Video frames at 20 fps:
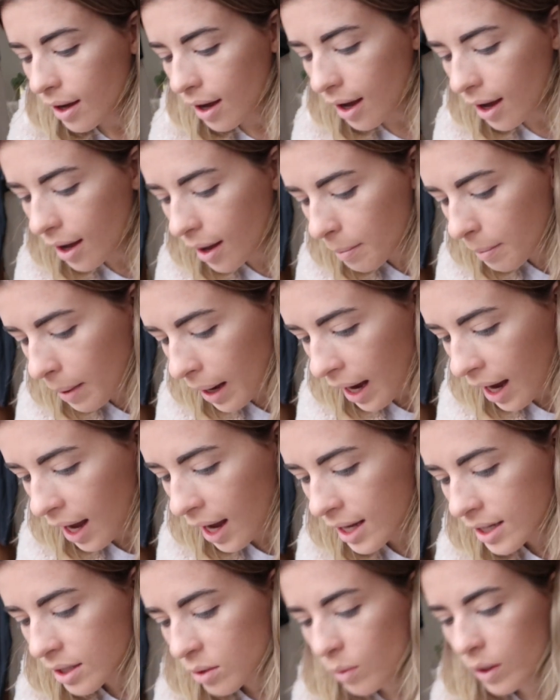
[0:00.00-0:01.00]

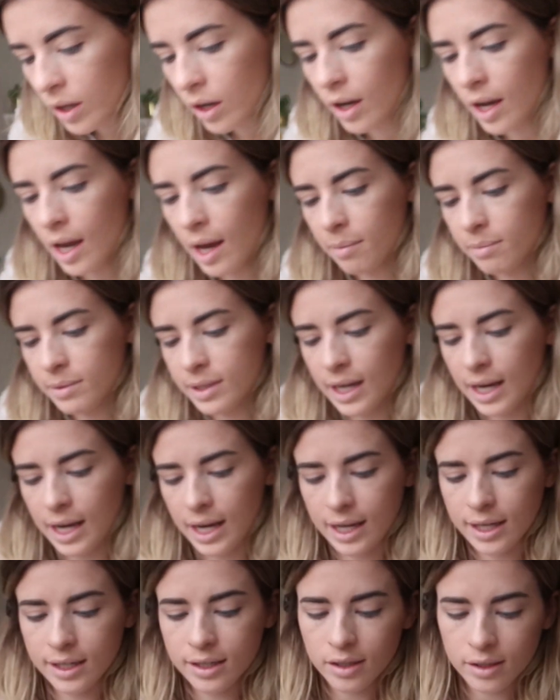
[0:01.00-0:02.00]
And when I am
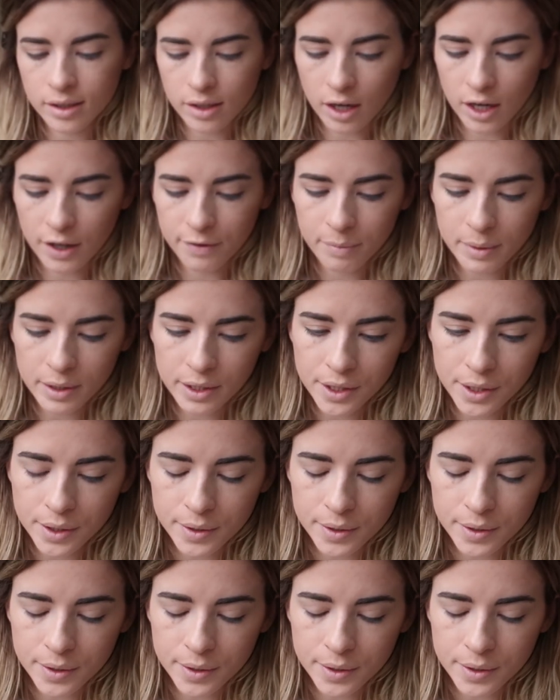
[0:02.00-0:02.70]
tanned, I've been